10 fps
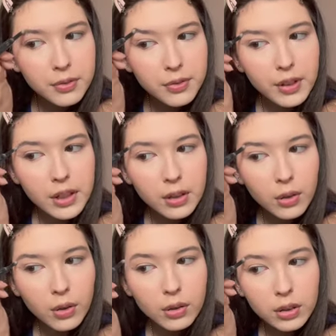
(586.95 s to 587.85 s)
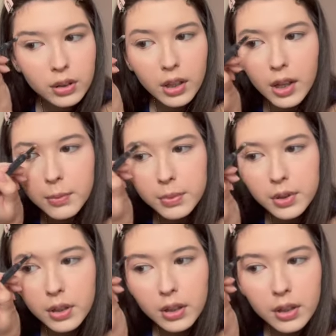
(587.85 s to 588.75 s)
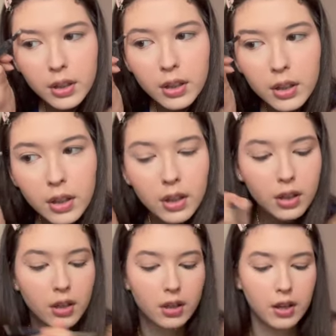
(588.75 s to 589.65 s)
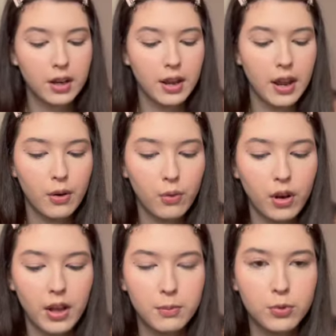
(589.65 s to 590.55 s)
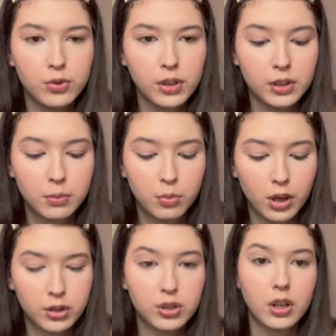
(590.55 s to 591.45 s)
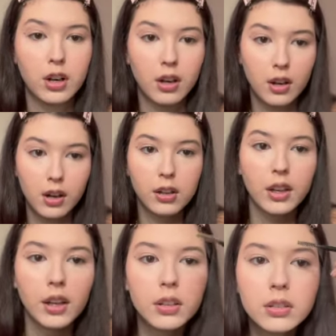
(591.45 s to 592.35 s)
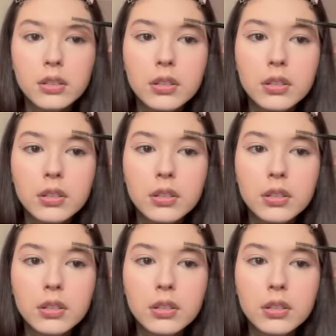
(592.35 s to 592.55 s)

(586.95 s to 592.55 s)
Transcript: Filling all the gaps. And now I'm using the brush again.